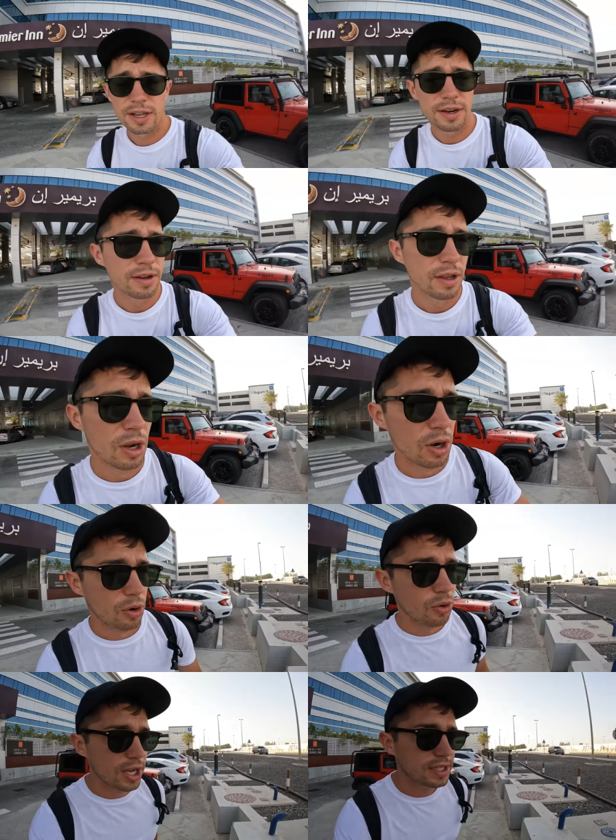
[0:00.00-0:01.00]
Inn,
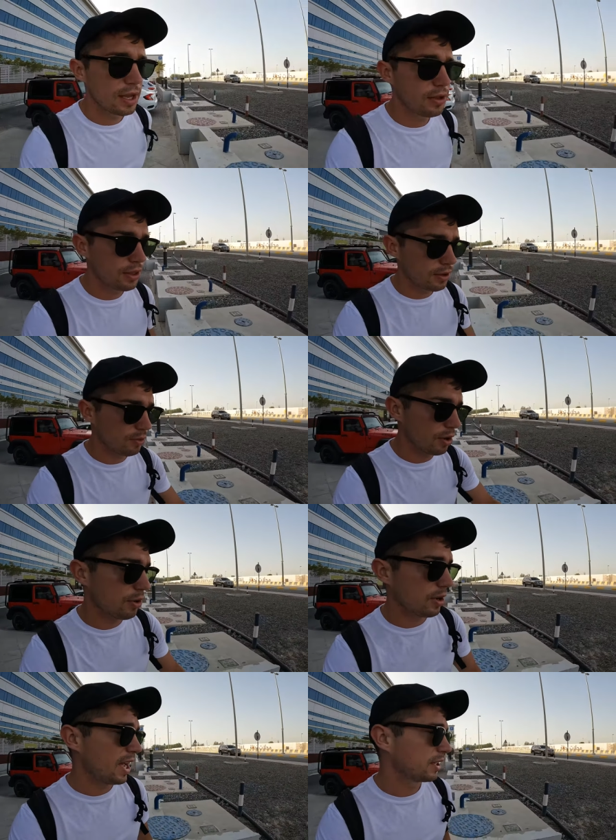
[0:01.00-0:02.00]
right down the
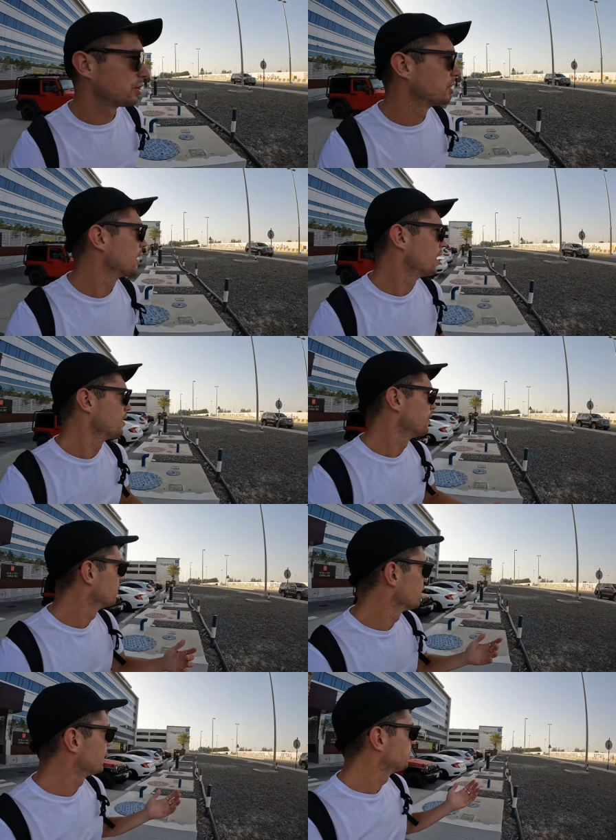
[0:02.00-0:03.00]
road actually. And
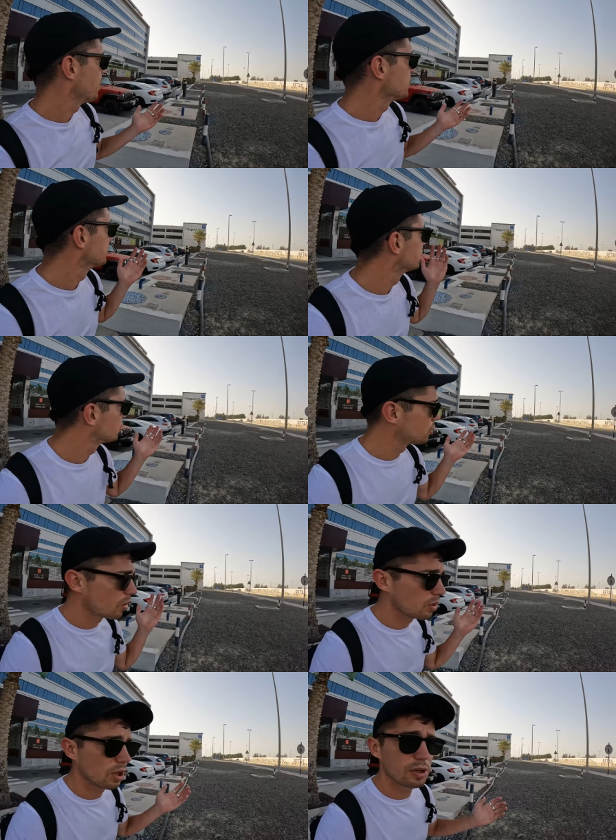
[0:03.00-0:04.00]
the nice part is it's
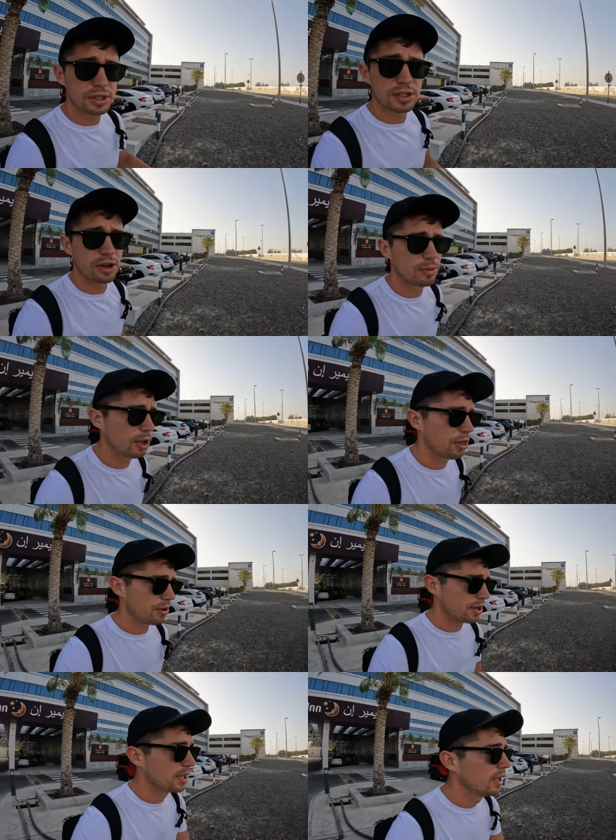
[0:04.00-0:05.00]
so close to Terminal
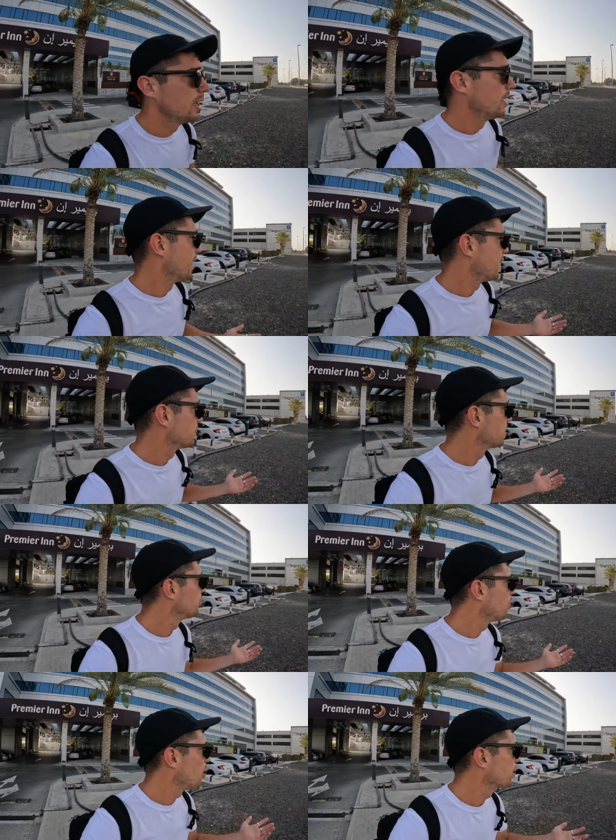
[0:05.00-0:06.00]
3 that I was
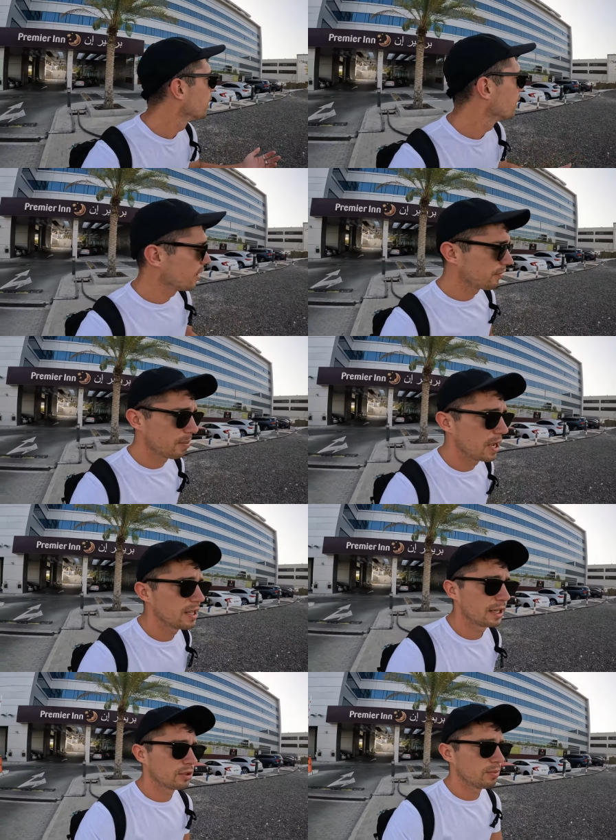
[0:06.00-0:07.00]
able to walk here. I didn't have to pay
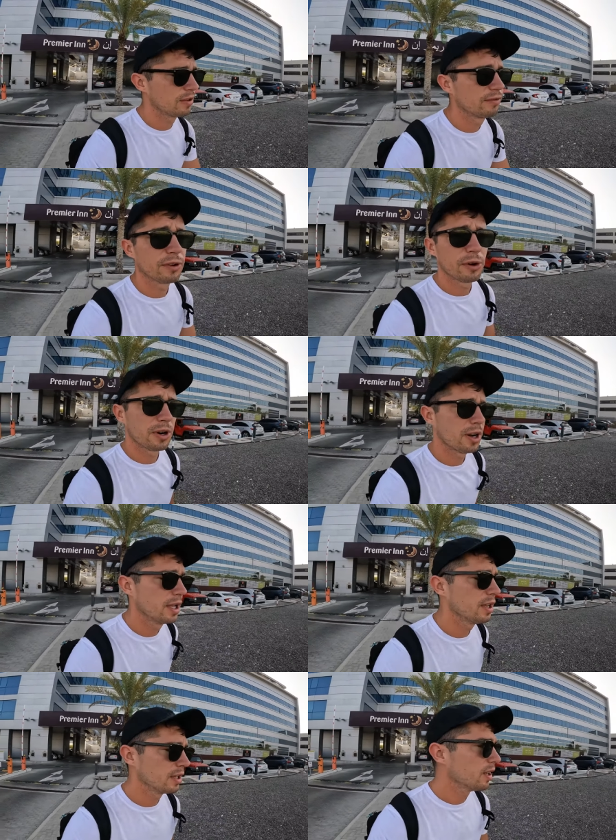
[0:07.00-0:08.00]
any extra money for
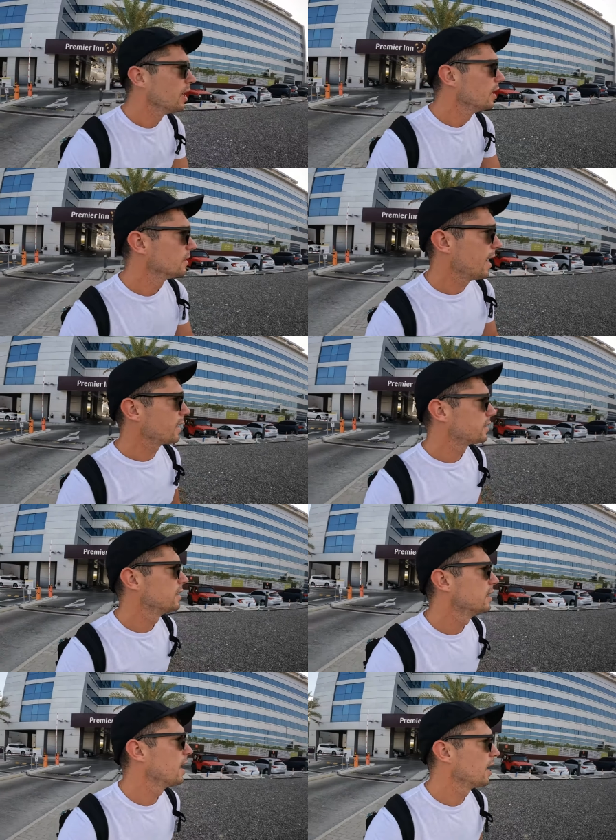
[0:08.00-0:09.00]
a
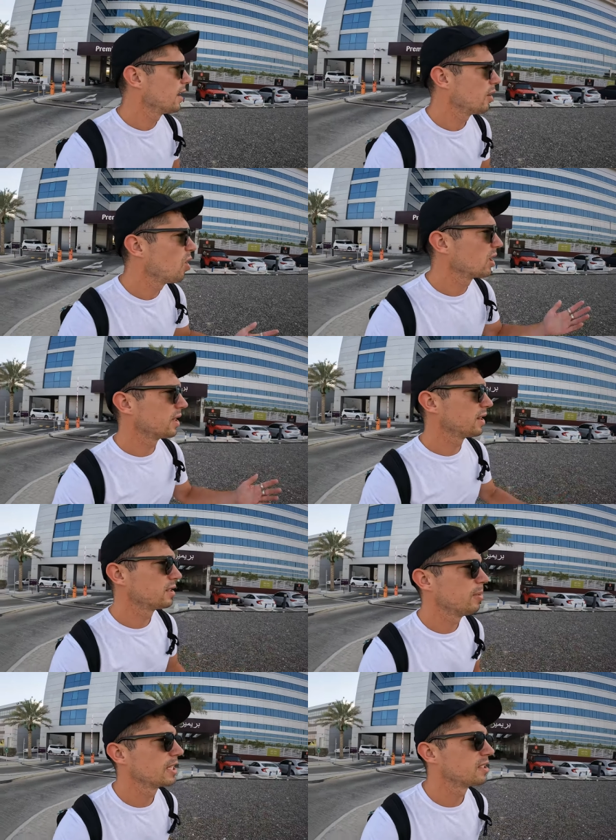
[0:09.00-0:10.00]
taxi, and I walked, I think
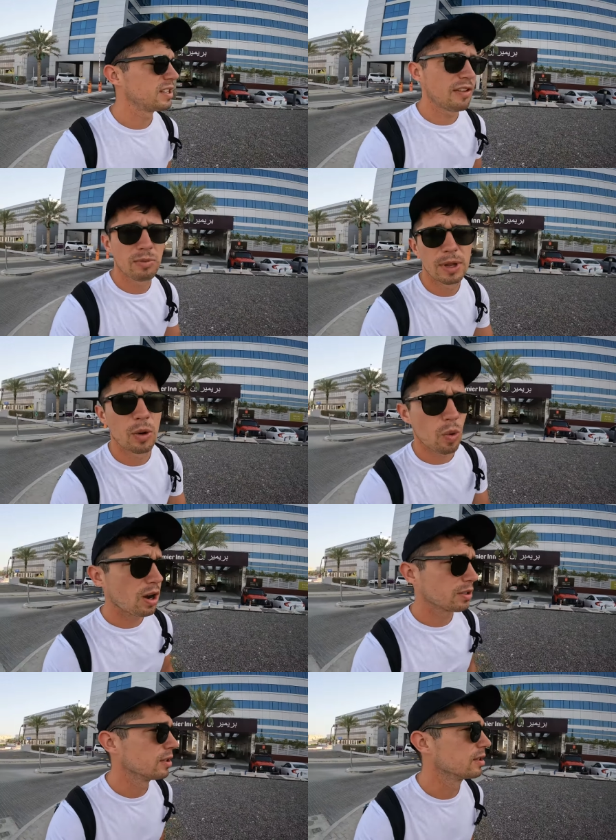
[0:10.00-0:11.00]
it's about a 7-minute
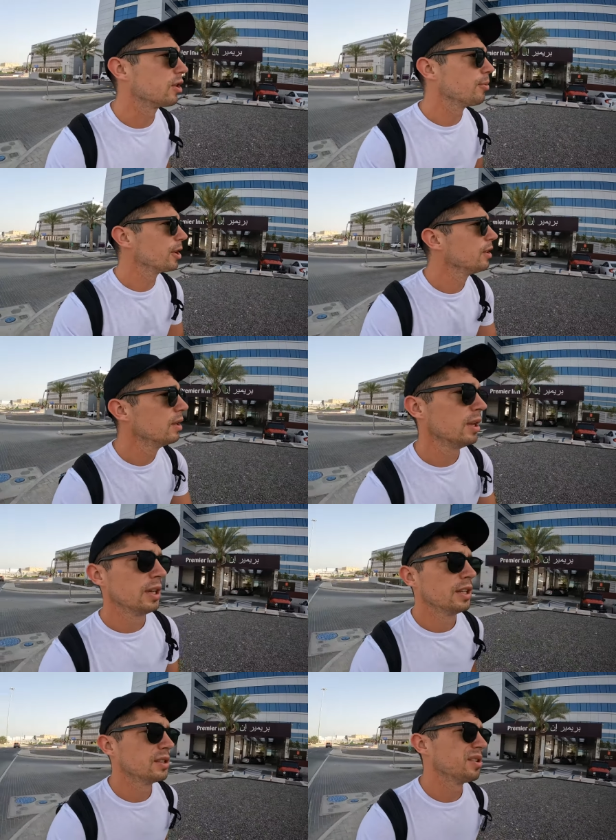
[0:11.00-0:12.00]
walk to the terminal.
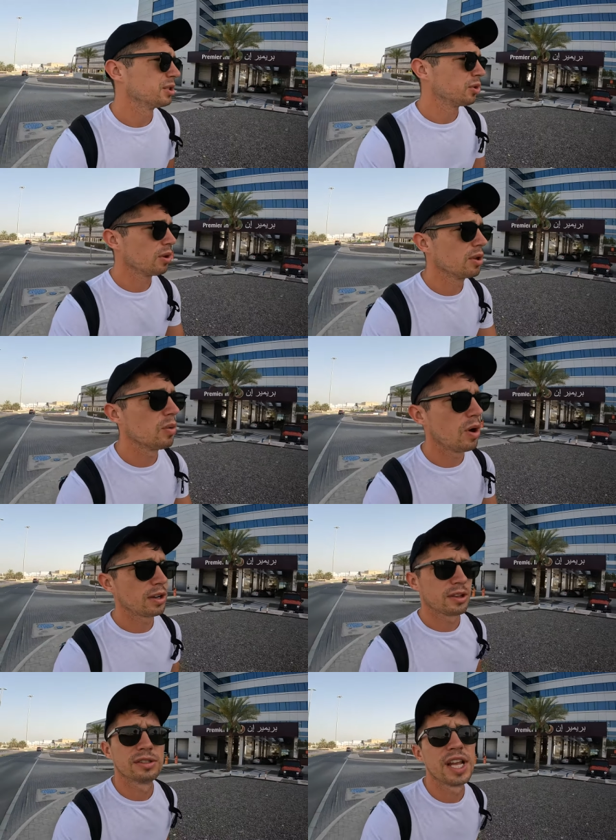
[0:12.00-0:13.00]
So a short little
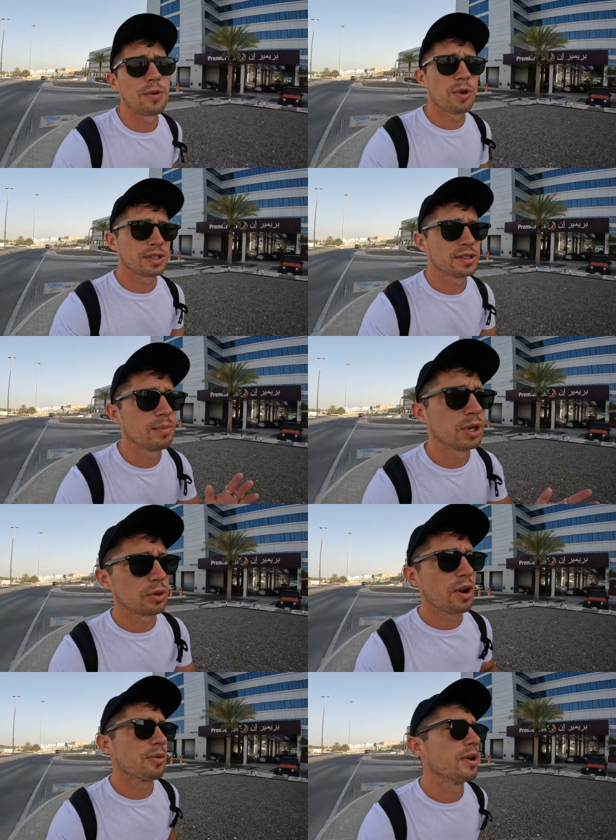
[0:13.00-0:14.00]
walk, there's sidewalks that bring
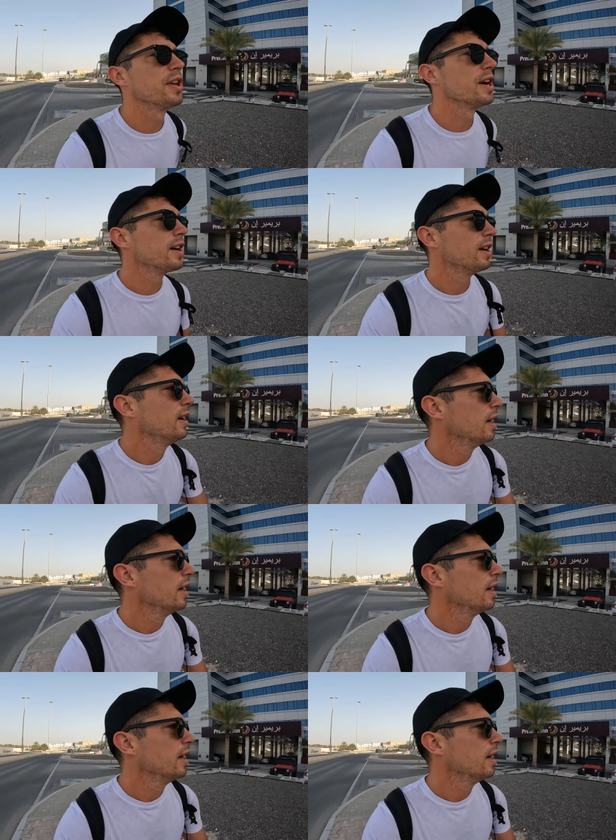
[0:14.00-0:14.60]
you all the way there.